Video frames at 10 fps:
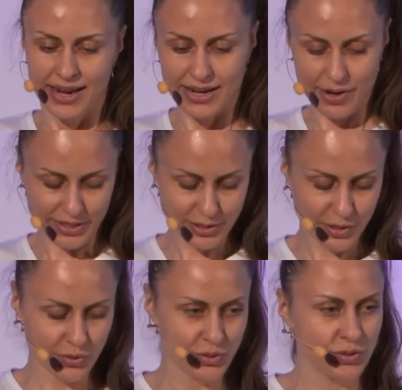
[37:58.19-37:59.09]
Now let's
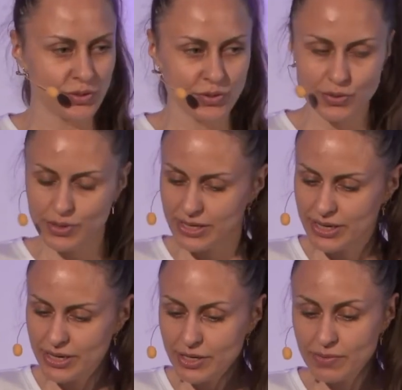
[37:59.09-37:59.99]
go to
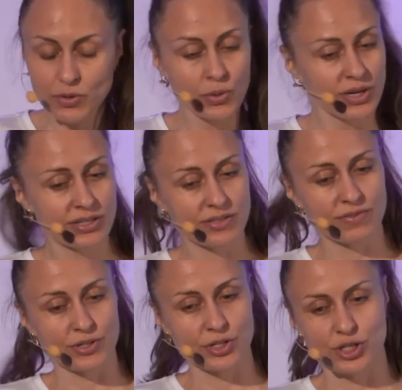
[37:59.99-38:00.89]
the Quarkus
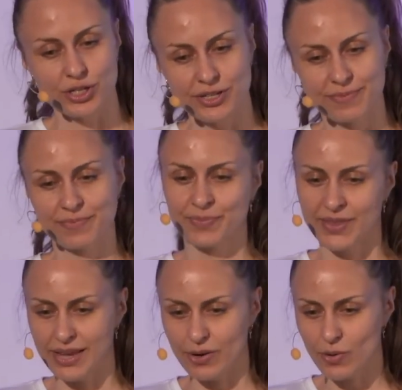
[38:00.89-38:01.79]
version.
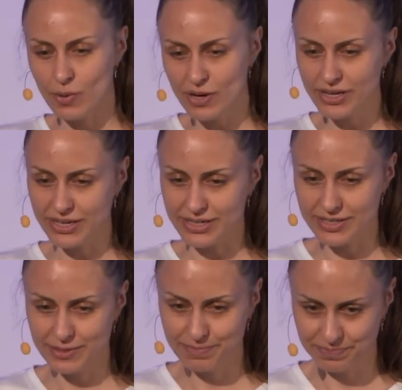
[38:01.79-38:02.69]
Now Quarkus,
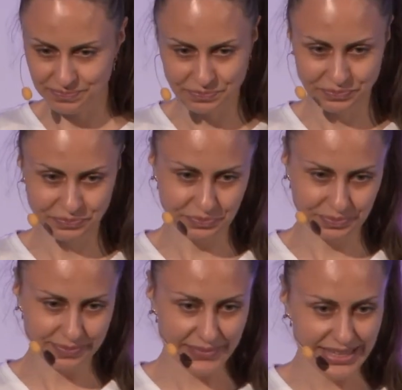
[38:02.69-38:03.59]

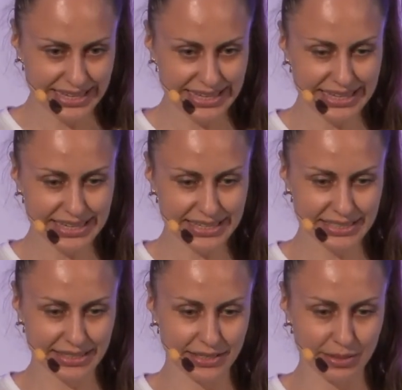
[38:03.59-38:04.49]
it's
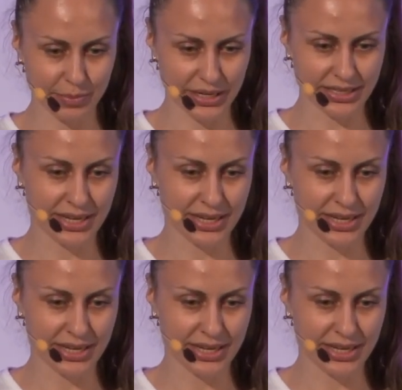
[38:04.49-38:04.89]
a little bit